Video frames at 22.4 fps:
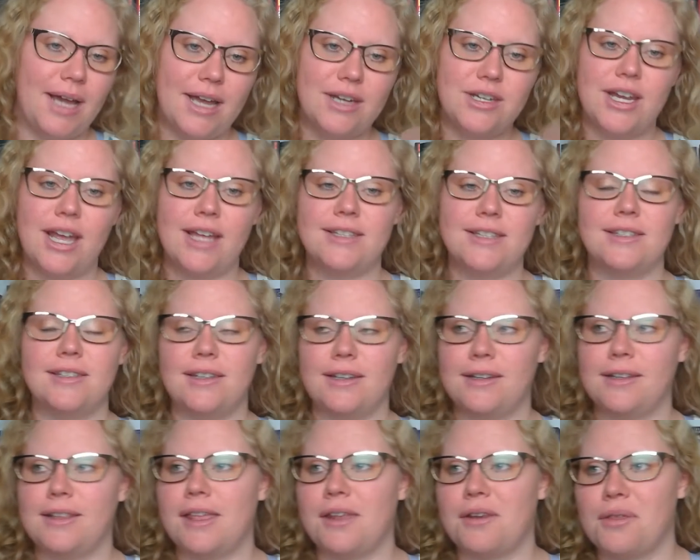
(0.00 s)
high chance
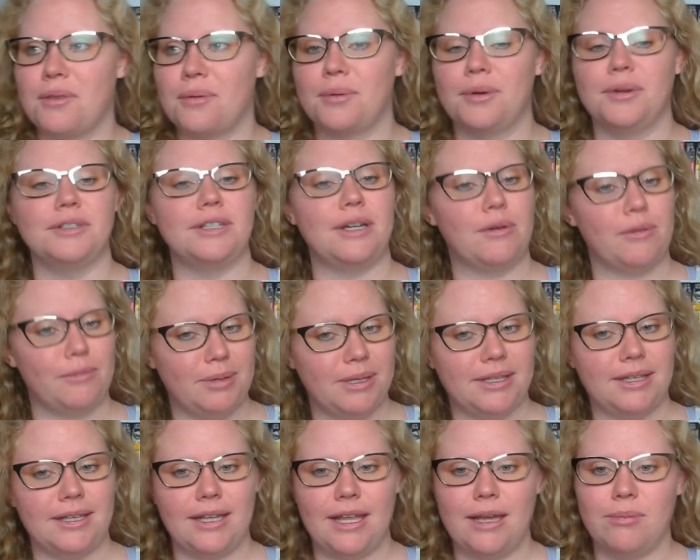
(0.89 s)
that at the end of the world I would be
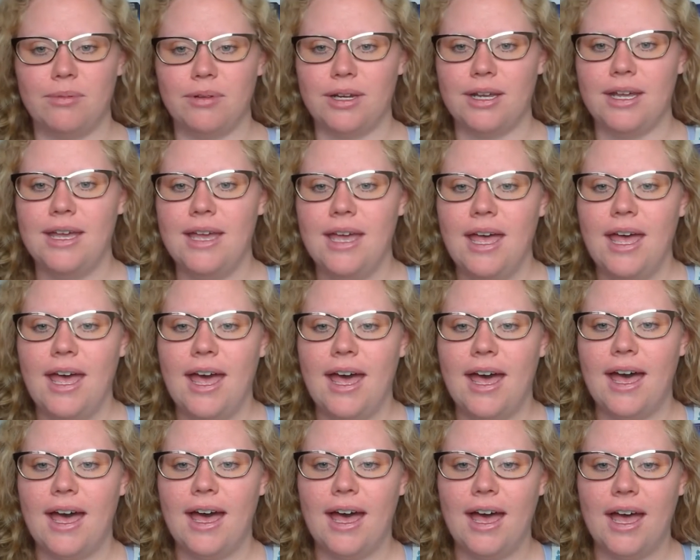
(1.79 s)
at the library.
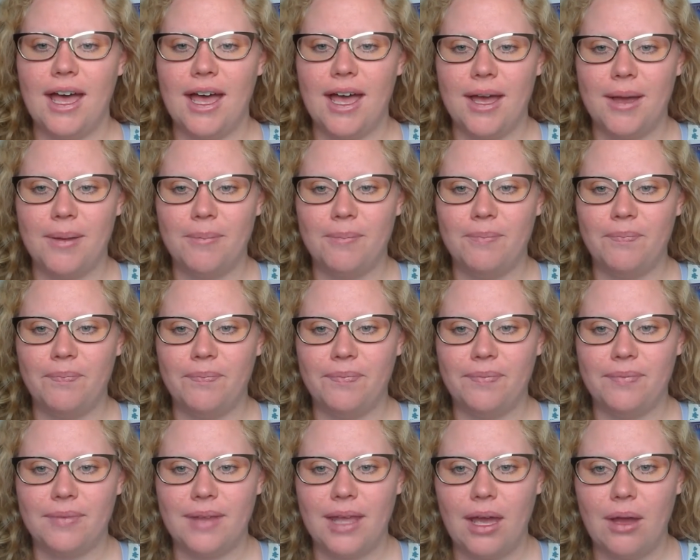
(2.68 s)

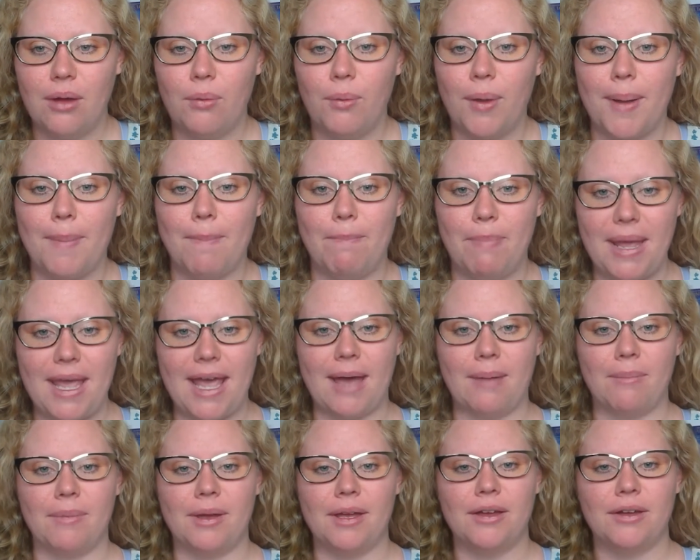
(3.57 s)
When,
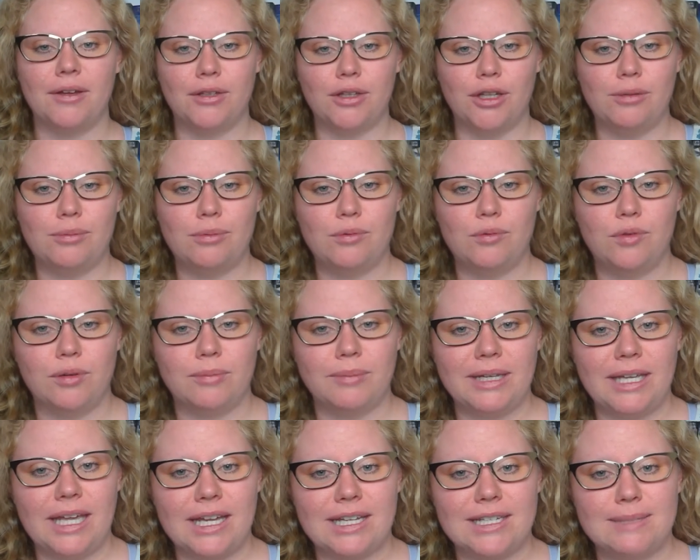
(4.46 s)
bam, global
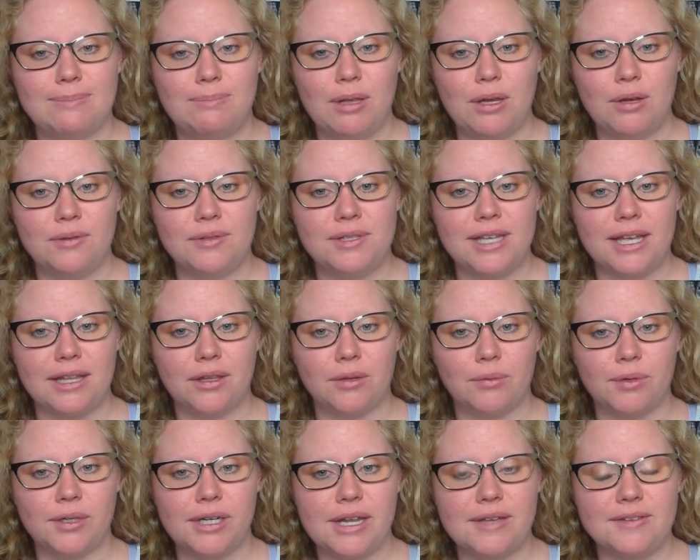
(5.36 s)
warming explodes and
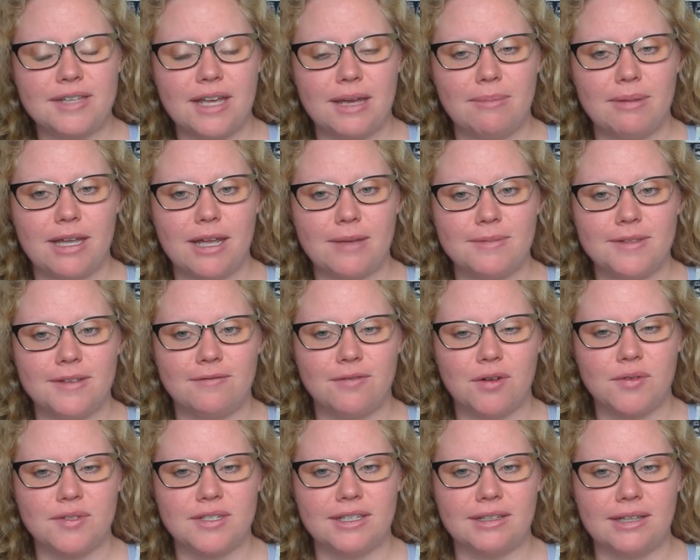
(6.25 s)
the world outside becomes a
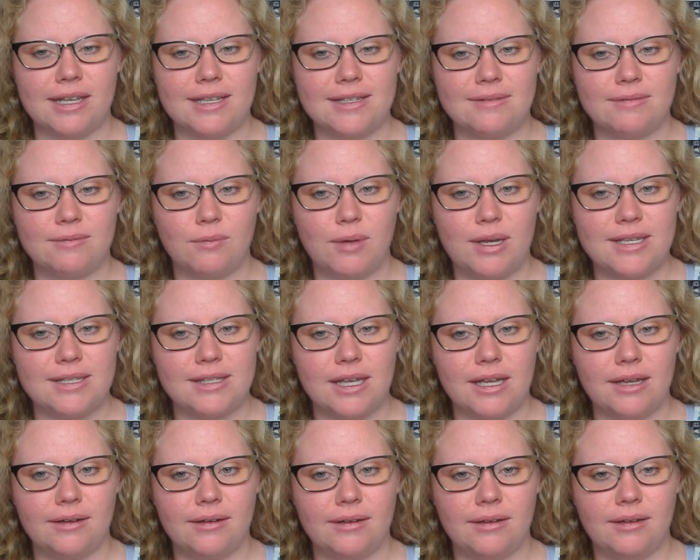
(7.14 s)
frozen
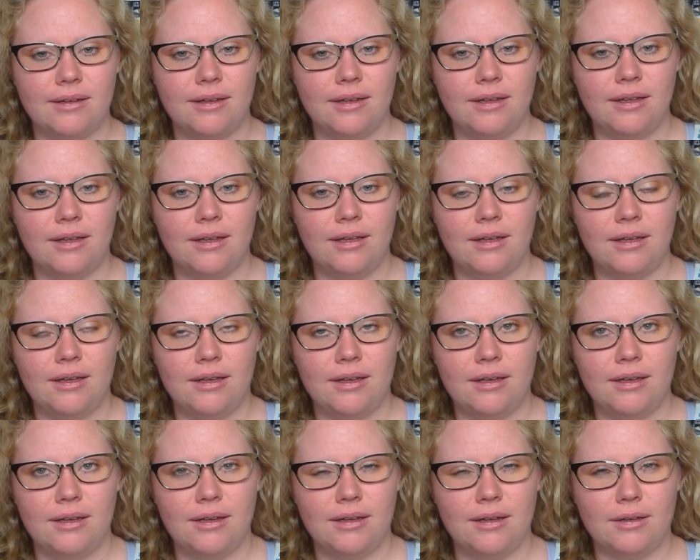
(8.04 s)
wasteland.
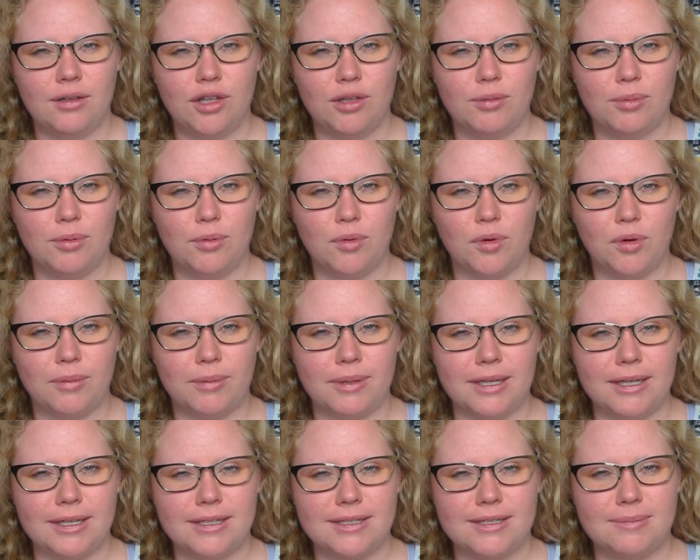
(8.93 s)
Global
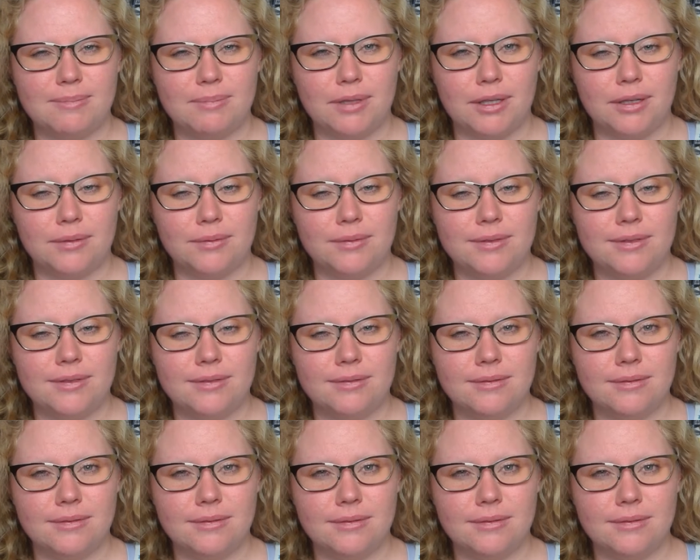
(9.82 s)
warming explodes?